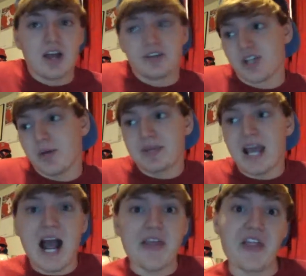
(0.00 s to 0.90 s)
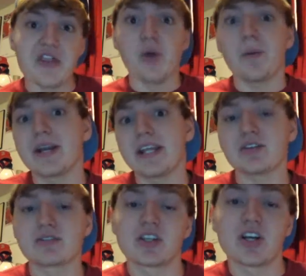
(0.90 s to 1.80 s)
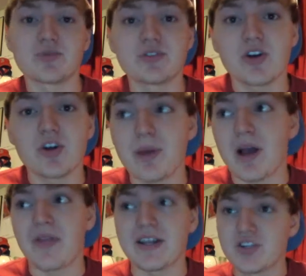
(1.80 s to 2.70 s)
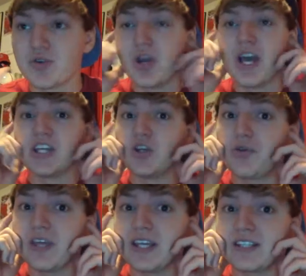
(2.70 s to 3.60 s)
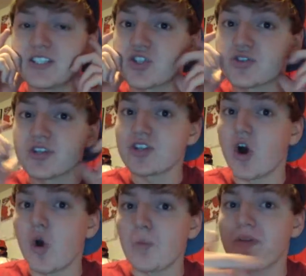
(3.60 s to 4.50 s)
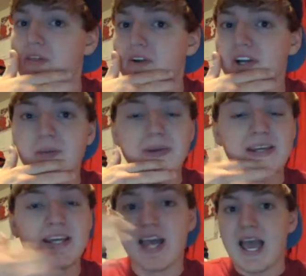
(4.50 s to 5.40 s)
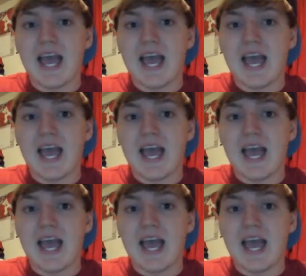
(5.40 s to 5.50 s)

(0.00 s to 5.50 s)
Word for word: some guy that nobody else in the country's heard about that you you think since you're such a homer that they're going to be